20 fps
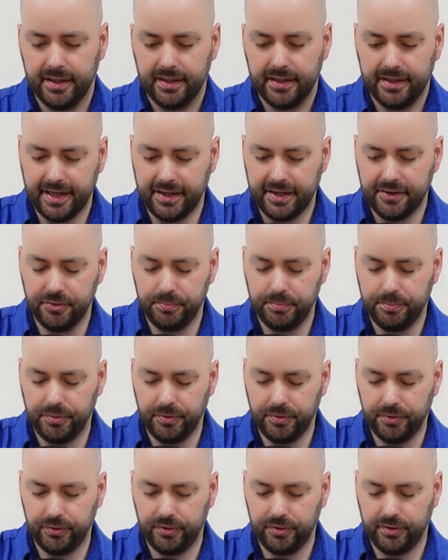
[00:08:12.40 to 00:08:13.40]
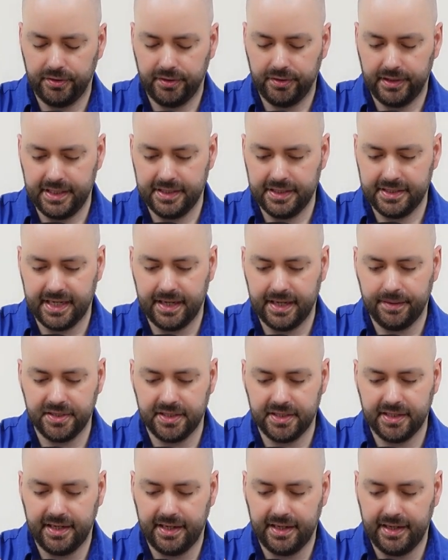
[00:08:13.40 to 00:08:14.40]
they could pull these tabs
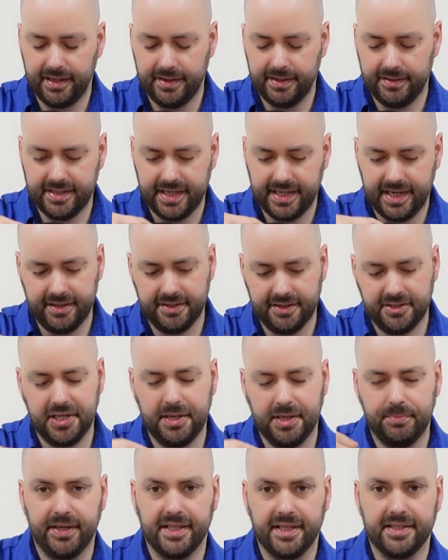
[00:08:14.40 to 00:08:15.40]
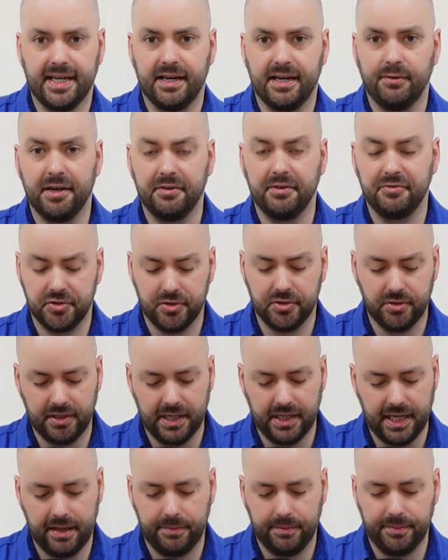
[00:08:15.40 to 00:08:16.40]
here and it'd take the cheek pads out while you've still got
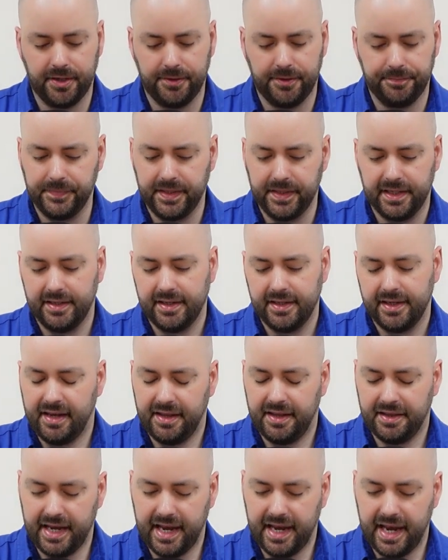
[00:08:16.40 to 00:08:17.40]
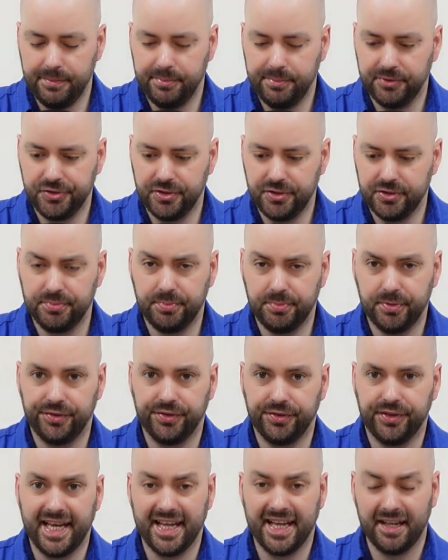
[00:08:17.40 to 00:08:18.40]
the helmet on, and that enables you to pull
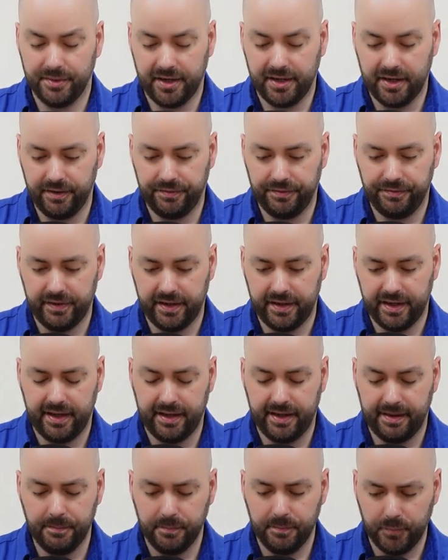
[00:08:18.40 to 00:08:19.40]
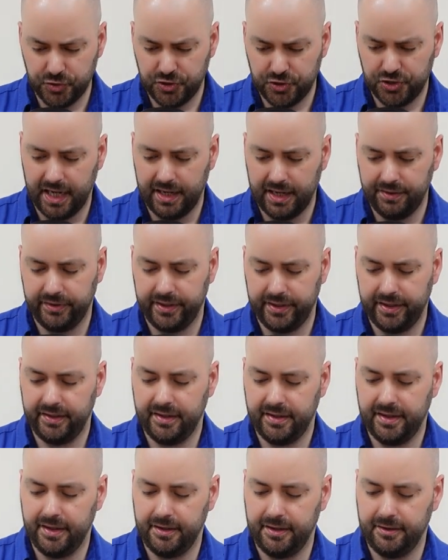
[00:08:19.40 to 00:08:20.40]
the helmet off much safely
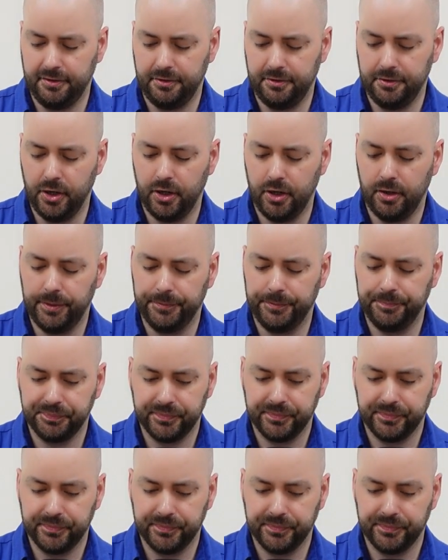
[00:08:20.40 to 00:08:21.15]
than normal.